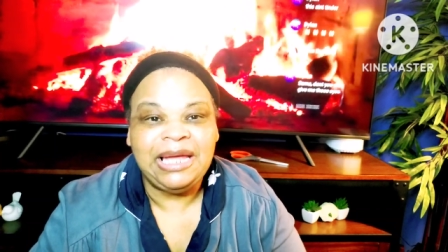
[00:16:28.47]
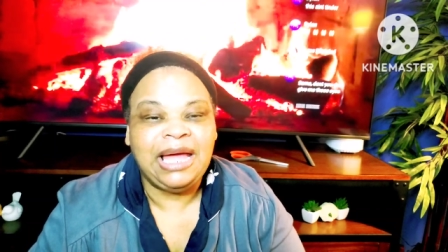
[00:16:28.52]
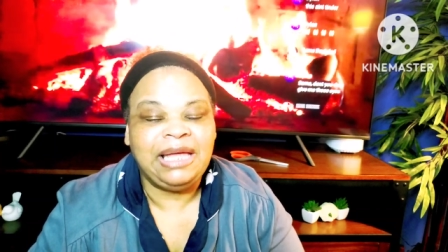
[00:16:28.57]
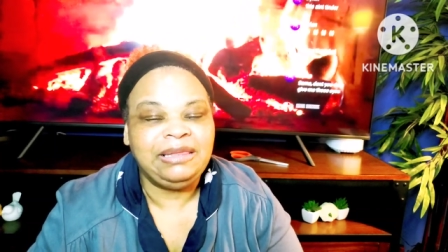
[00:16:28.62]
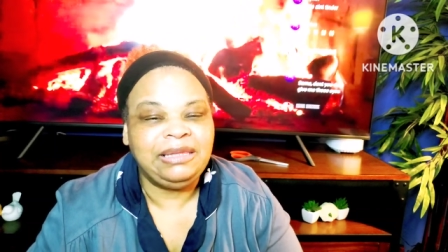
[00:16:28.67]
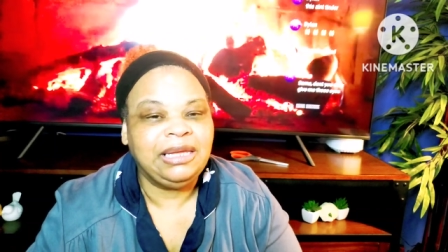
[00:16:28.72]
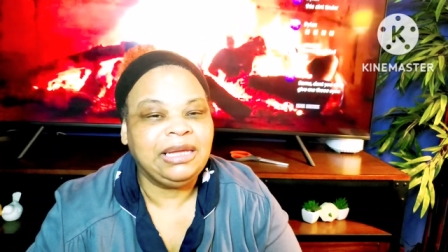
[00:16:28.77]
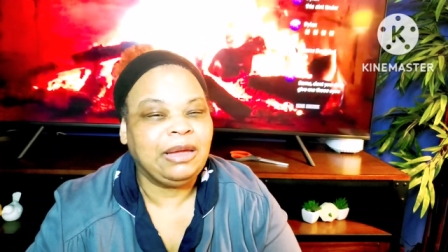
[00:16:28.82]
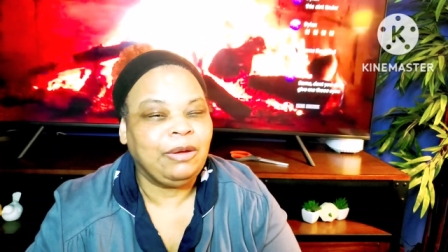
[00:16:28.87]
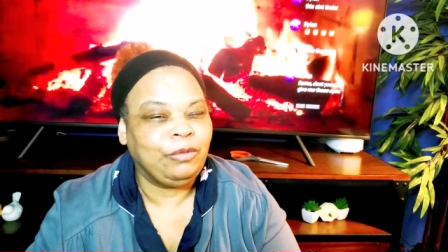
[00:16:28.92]
I
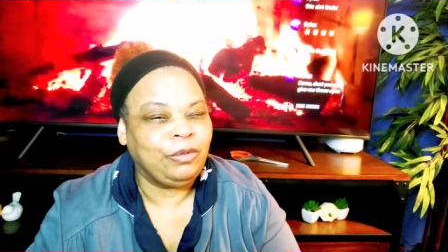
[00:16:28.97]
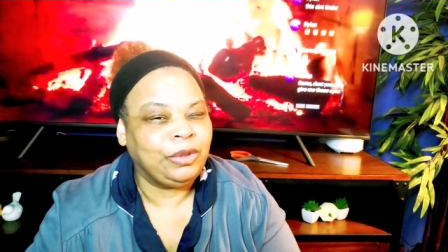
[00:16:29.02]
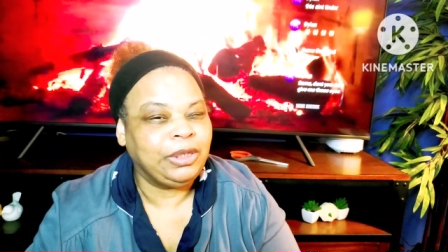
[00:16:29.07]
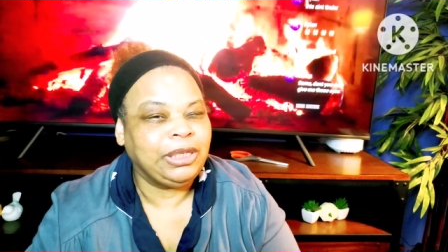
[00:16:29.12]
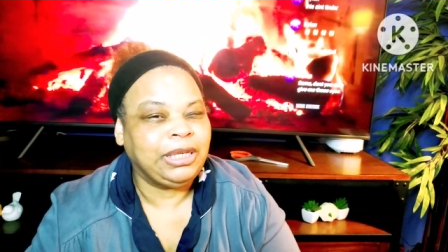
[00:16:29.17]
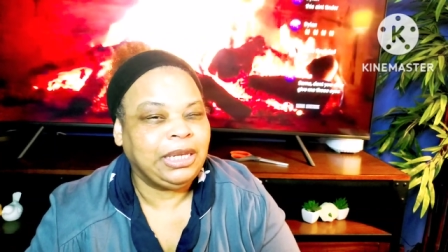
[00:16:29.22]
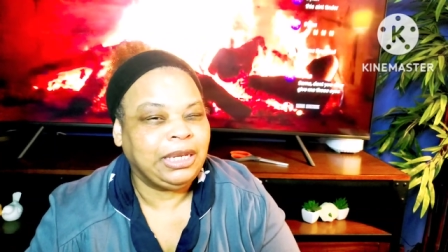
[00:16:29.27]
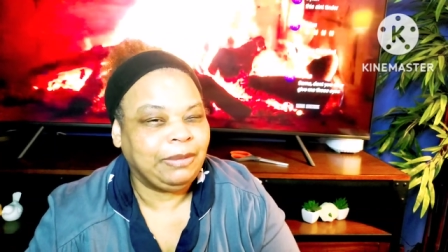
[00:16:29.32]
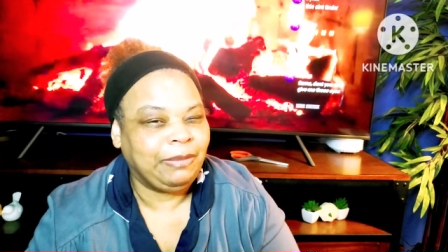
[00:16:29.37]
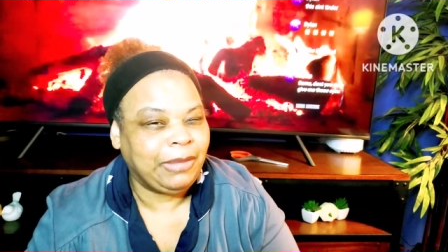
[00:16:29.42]
think I want to
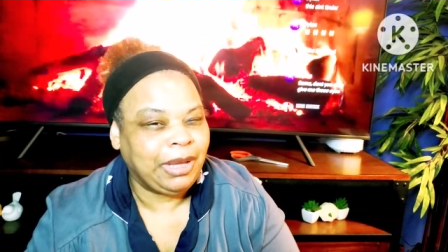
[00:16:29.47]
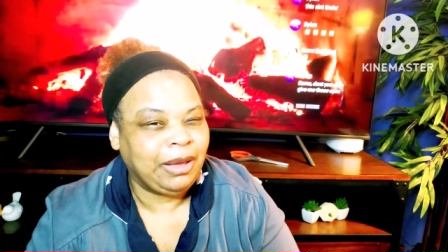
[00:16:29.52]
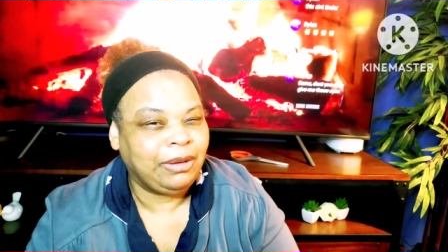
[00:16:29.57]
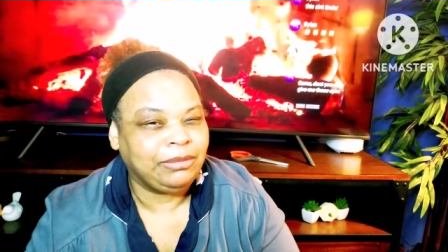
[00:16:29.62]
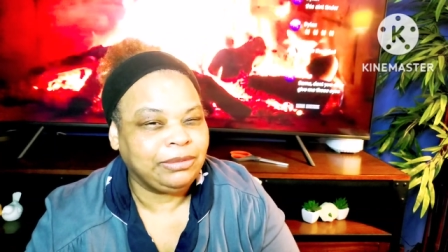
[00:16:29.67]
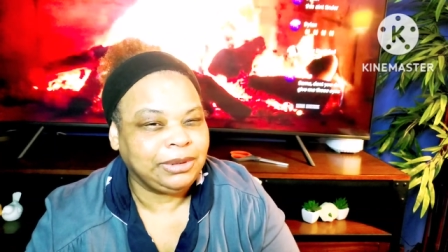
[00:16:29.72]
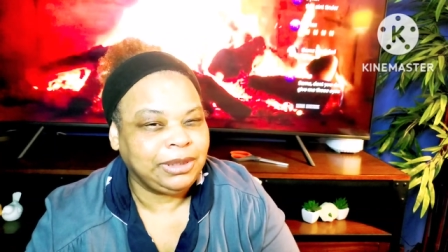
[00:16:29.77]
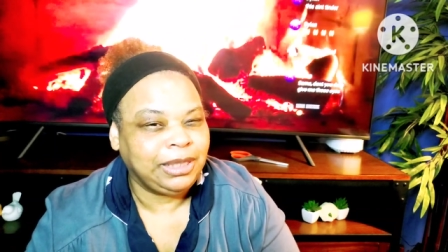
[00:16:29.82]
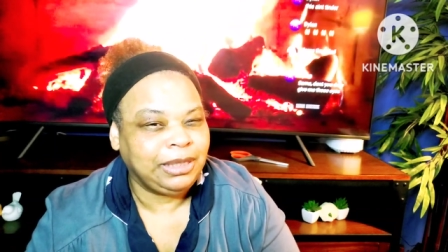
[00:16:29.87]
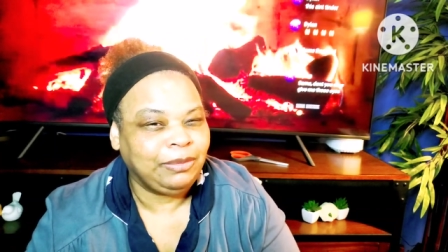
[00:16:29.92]
get them
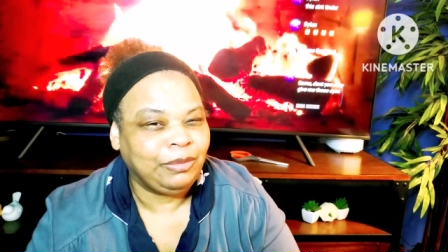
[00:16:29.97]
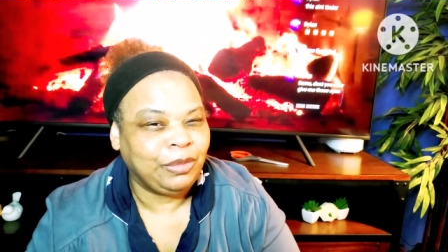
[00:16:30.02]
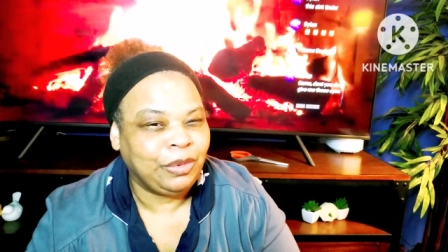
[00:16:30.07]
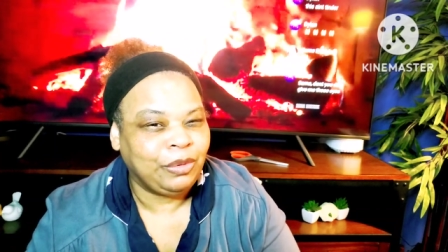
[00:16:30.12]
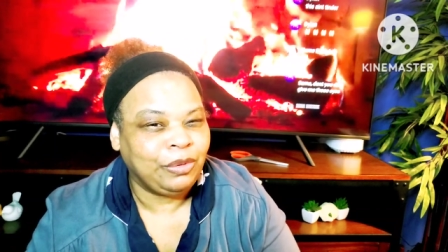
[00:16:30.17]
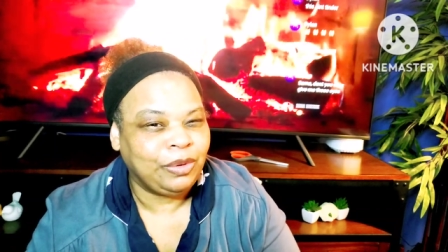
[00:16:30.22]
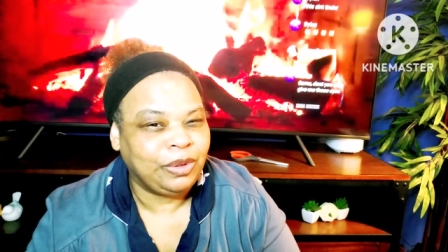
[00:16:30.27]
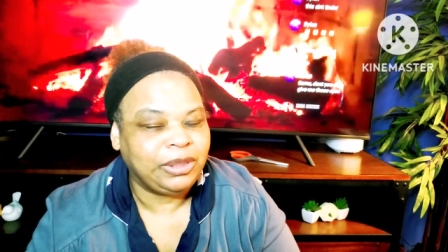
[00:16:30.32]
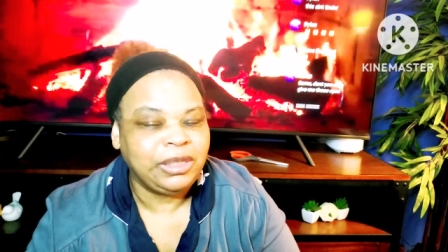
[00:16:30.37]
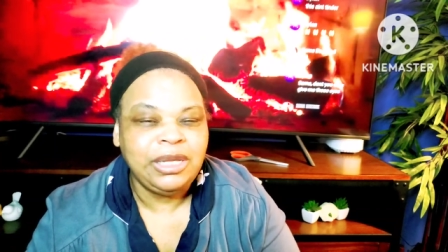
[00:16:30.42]
out and get them
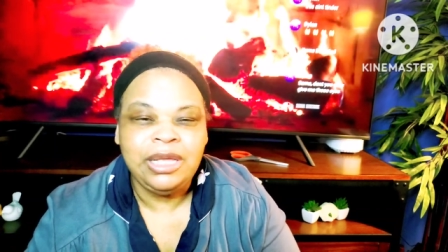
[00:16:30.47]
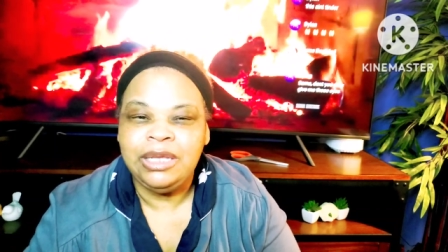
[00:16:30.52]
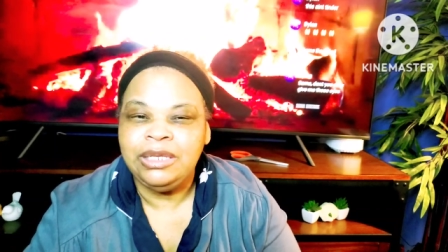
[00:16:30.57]
on.